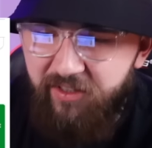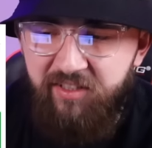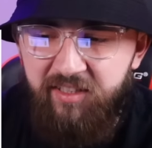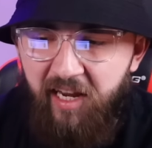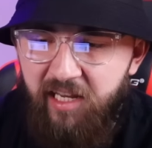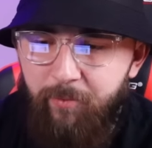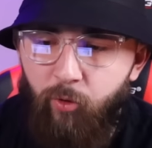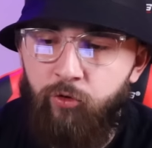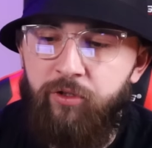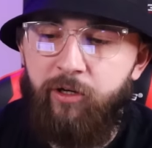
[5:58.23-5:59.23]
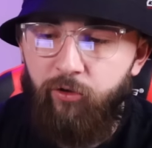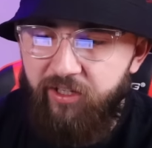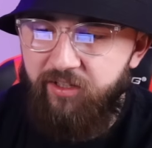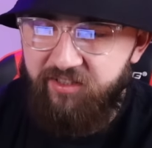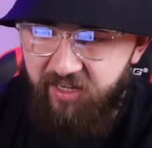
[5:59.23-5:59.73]
the same or
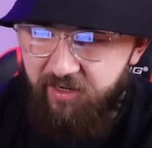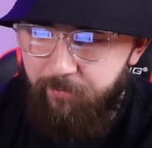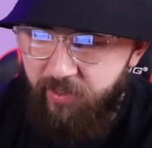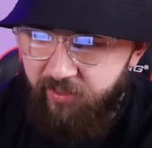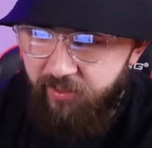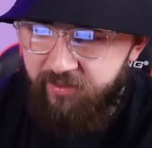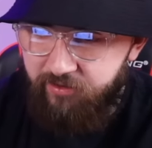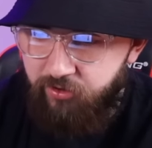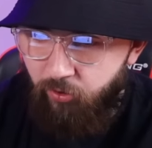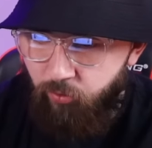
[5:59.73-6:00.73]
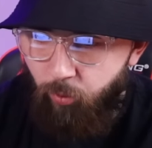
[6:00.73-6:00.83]
nearly the same meaning as another